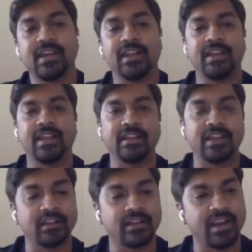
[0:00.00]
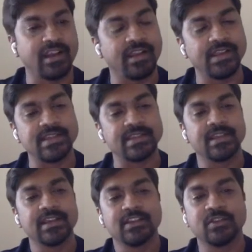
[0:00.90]
And then the other idea
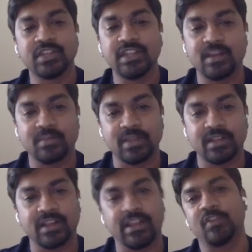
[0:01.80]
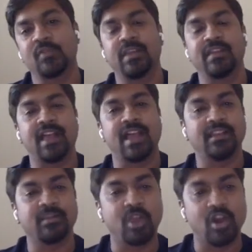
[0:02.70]
is to decouple the namespace
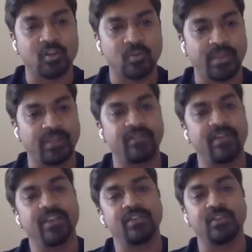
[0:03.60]
and the block space, right?